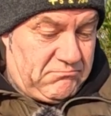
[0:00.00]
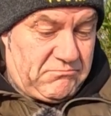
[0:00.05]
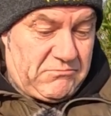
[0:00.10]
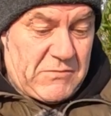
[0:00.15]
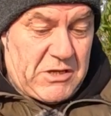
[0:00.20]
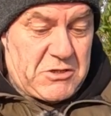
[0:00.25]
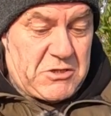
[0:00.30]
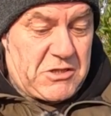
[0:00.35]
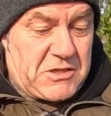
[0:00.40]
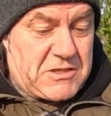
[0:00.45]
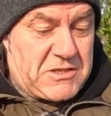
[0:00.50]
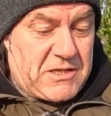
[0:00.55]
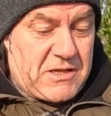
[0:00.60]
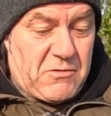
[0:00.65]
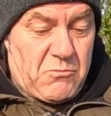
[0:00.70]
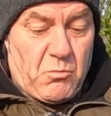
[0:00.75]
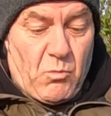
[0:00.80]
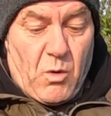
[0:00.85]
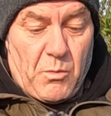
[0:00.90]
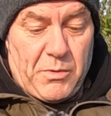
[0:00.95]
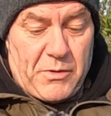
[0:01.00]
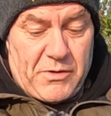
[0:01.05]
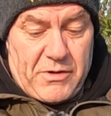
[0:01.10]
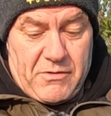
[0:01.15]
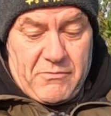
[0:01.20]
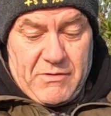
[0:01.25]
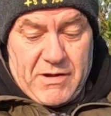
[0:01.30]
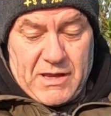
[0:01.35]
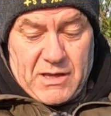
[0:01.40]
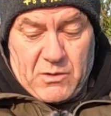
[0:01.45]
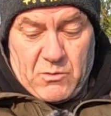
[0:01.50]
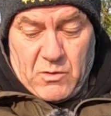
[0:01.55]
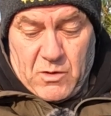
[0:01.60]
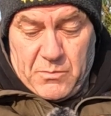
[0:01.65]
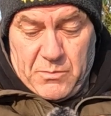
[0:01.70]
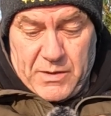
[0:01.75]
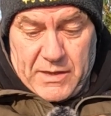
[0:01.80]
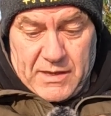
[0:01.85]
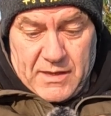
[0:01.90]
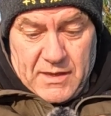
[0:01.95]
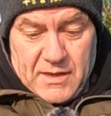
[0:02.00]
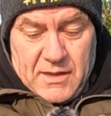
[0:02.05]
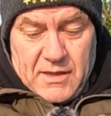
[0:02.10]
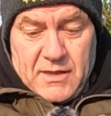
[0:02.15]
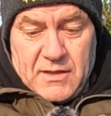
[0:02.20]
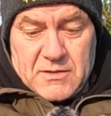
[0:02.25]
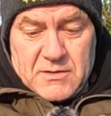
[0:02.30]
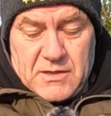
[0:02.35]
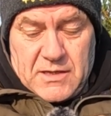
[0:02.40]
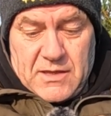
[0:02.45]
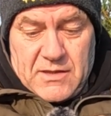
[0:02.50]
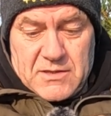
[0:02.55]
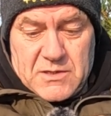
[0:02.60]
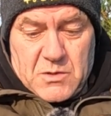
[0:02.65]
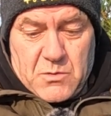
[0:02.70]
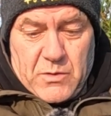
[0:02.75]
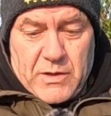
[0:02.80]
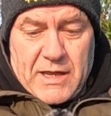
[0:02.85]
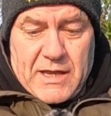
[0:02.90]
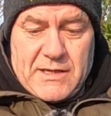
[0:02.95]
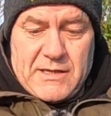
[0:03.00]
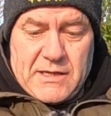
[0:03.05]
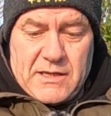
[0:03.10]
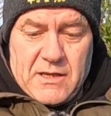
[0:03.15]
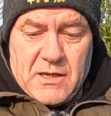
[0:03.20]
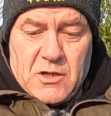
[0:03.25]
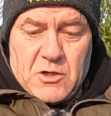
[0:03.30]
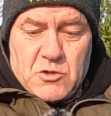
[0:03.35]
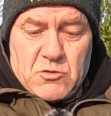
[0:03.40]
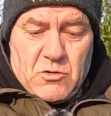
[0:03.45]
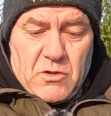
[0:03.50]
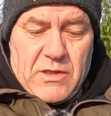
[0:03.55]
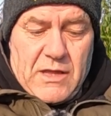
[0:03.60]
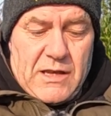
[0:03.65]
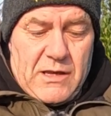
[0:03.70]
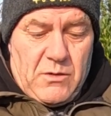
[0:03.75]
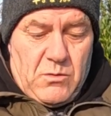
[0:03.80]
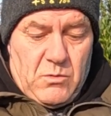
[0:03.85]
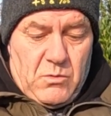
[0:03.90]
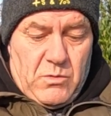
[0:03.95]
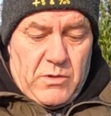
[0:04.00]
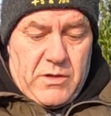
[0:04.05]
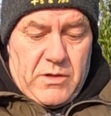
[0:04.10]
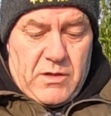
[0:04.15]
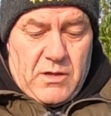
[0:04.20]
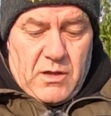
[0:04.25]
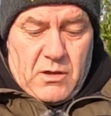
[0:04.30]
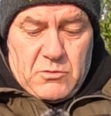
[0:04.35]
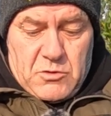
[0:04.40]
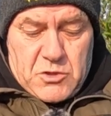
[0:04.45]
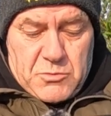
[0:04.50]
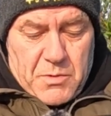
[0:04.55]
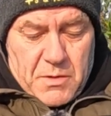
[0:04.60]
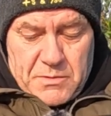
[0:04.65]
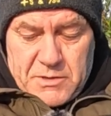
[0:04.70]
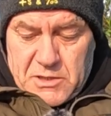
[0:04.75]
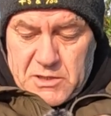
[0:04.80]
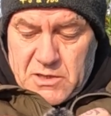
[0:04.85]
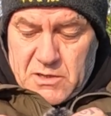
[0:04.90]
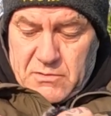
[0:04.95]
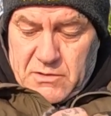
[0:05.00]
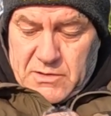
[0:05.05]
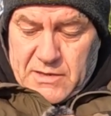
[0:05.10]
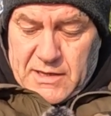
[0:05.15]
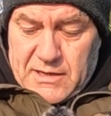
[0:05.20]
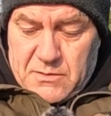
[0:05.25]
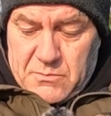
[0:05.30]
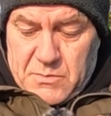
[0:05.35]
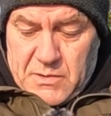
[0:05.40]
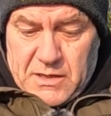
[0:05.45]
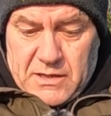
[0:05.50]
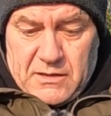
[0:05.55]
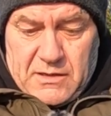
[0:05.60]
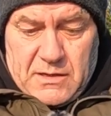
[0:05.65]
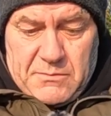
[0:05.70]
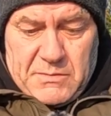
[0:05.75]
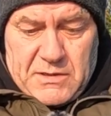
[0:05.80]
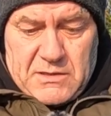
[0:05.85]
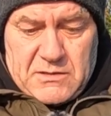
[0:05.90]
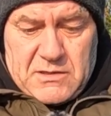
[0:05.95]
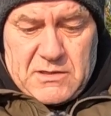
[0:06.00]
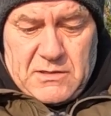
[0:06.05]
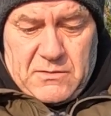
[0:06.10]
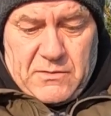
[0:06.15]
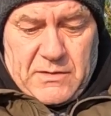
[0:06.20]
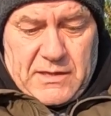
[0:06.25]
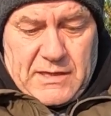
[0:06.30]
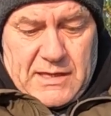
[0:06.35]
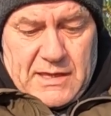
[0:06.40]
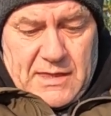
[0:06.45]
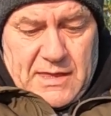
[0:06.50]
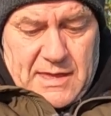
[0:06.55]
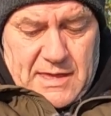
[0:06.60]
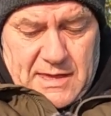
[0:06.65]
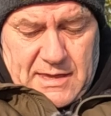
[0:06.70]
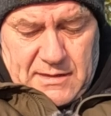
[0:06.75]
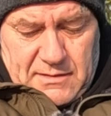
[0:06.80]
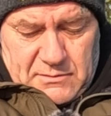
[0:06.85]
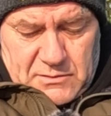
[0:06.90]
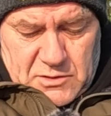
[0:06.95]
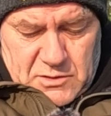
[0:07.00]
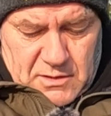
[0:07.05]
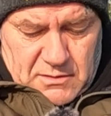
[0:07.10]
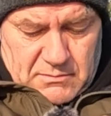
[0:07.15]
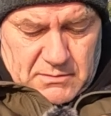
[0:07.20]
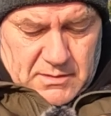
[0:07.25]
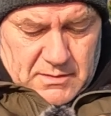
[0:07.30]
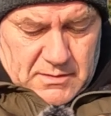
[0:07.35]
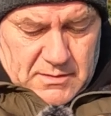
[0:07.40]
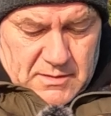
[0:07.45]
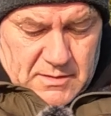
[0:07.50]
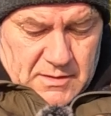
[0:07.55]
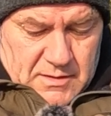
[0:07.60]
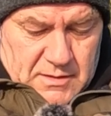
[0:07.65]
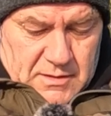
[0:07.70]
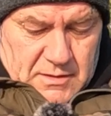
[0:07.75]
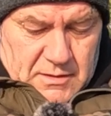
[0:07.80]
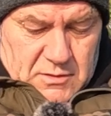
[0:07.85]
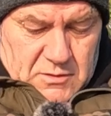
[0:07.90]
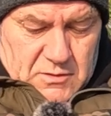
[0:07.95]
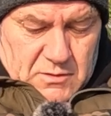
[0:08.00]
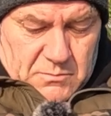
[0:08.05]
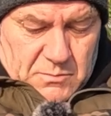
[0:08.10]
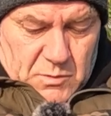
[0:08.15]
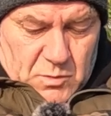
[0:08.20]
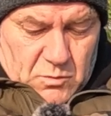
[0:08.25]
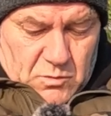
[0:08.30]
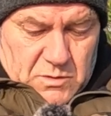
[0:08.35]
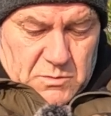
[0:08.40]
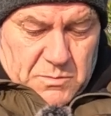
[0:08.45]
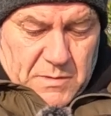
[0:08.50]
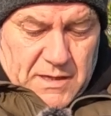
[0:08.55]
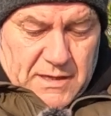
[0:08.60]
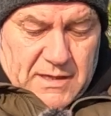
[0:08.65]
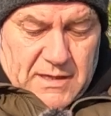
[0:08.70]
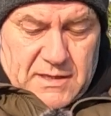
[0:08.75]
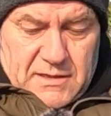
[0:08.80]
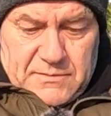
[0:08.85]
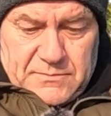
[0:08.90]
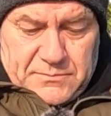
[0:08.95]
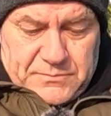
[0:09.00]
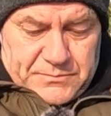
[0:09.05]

As you can see, I'm wobbling it around quite a bit. So yeah, that's quite handy. Try that little, I'll probably show you that in a minute. Let me just see if I can get that out and show you. Chuck my hooks back in.